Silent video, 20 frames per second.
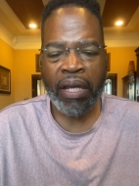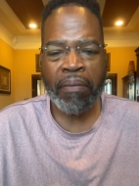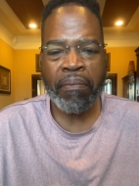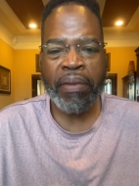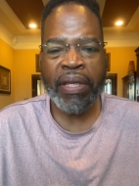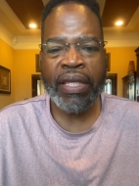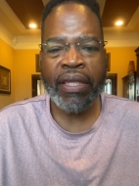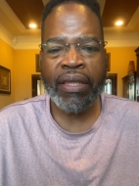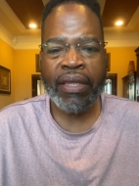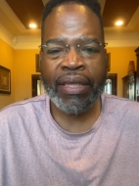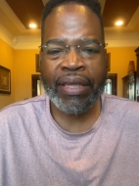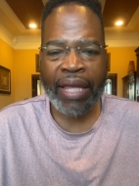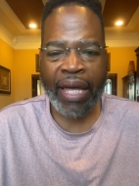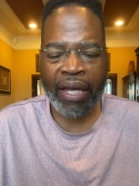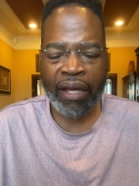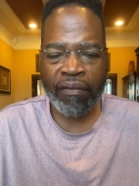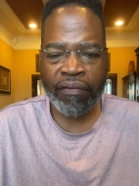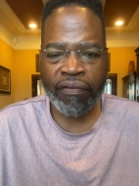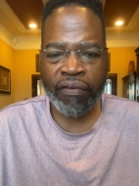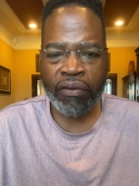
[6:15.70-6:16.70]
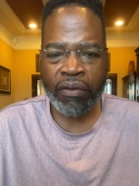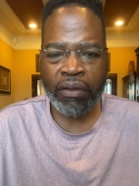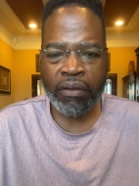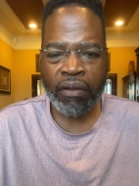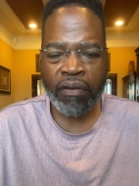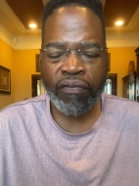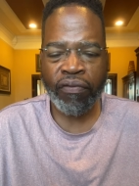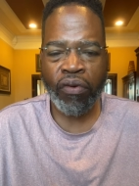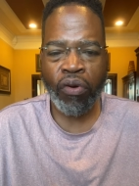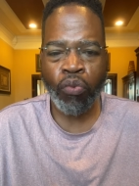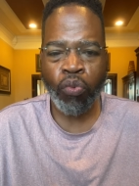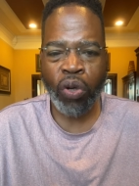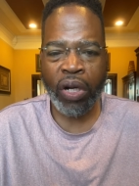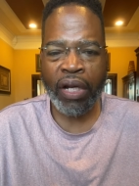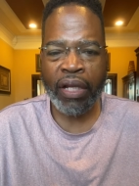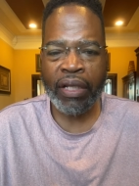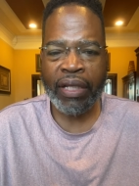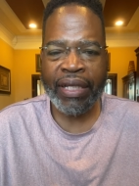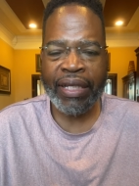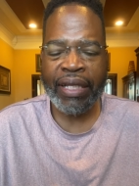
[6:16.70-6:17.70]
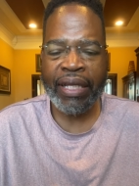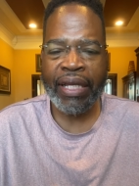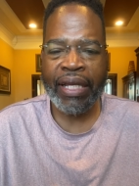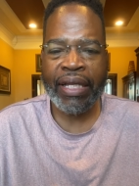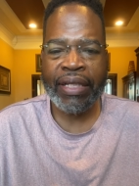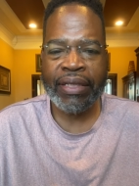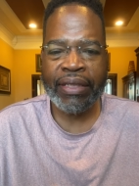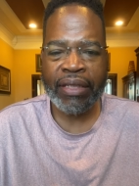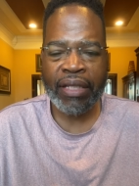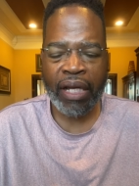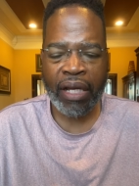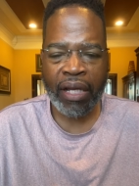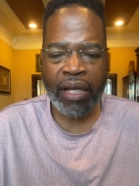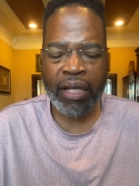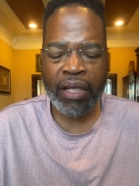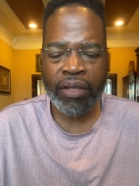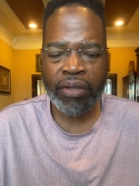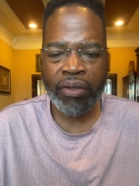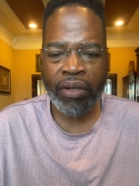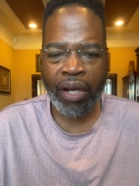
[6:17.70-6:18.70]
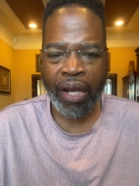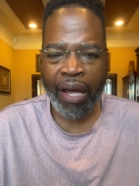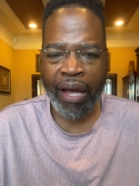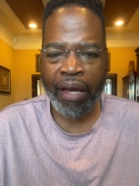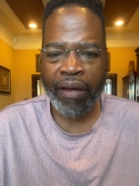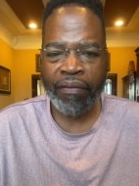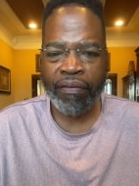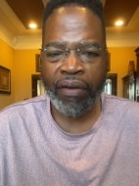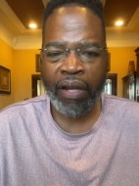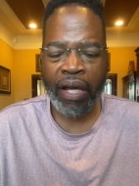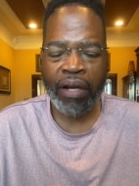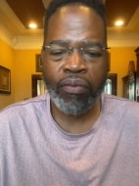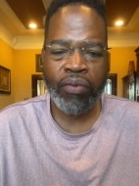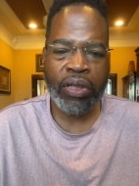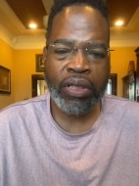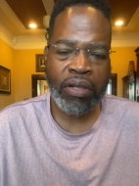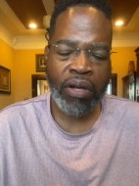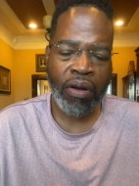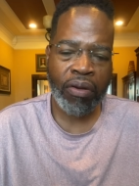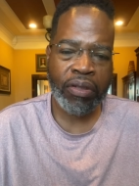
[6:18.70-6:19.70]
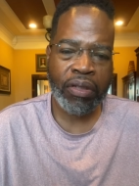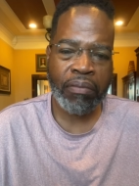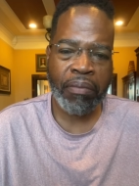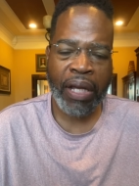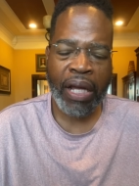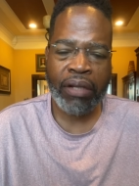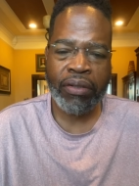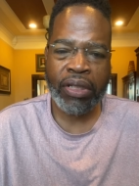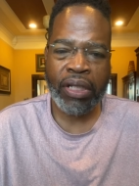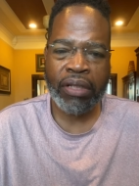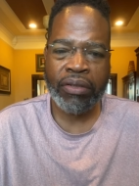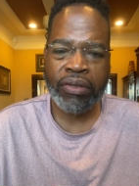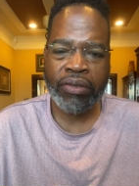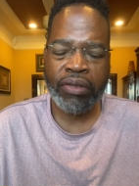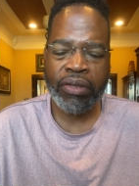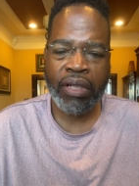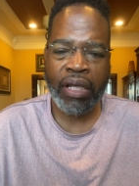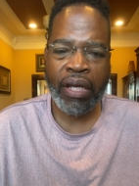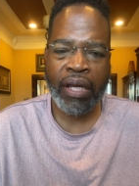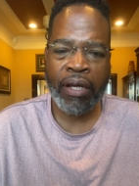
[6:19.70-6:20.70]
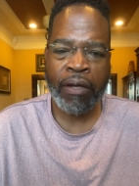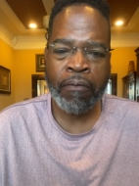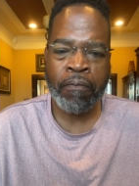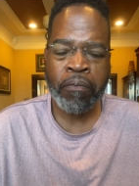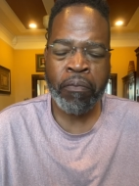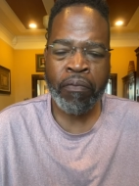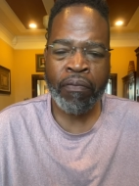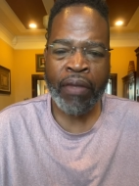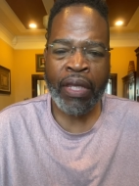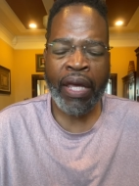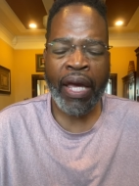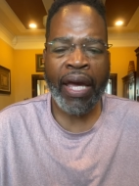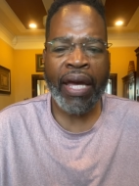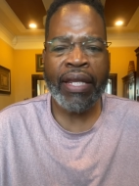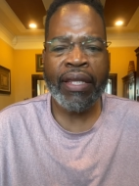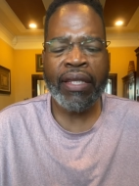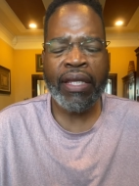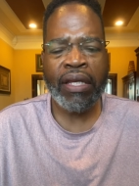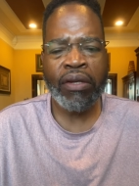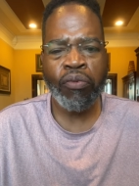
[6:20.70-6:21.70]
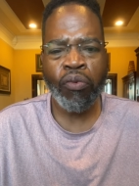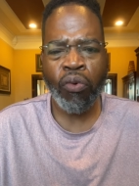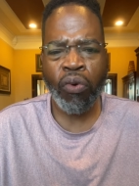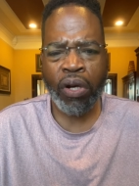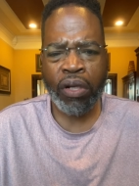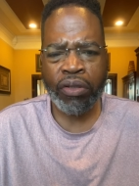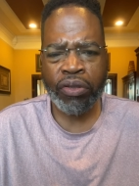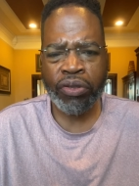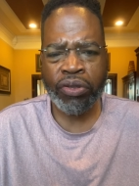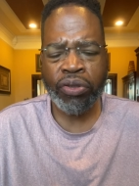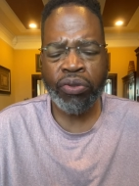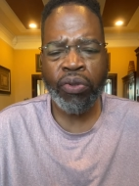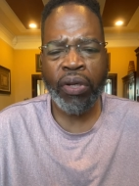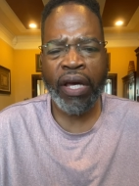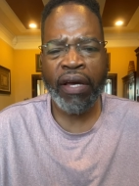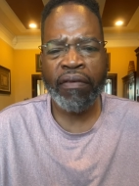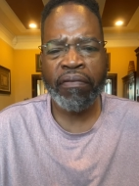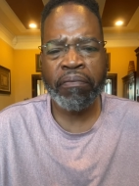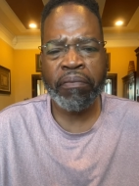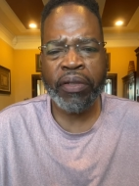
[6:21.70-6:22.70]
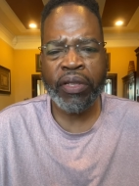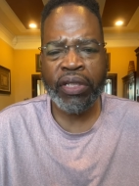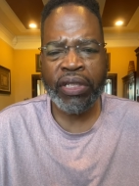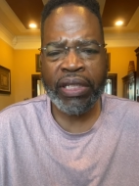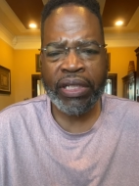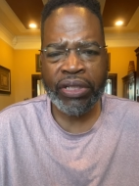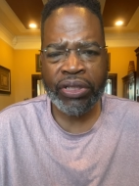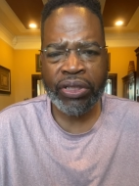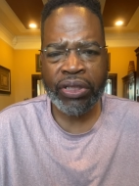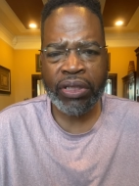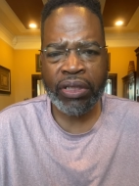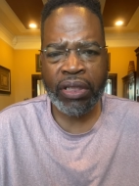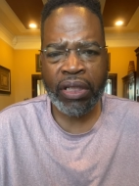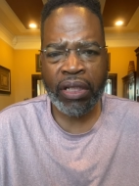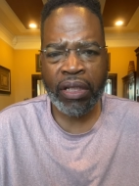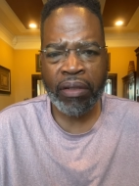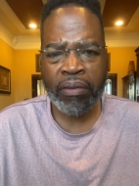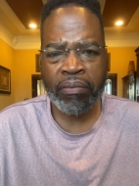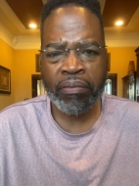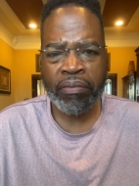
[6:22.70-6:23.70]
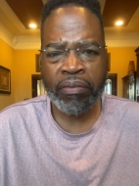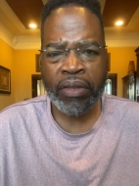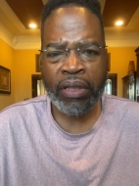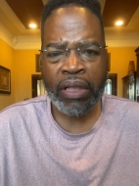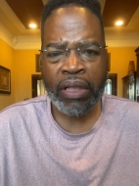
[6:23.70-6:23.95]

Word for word: Be thankful for what he has done in your life, like we talked about yesterday. And then once you have petitioned him,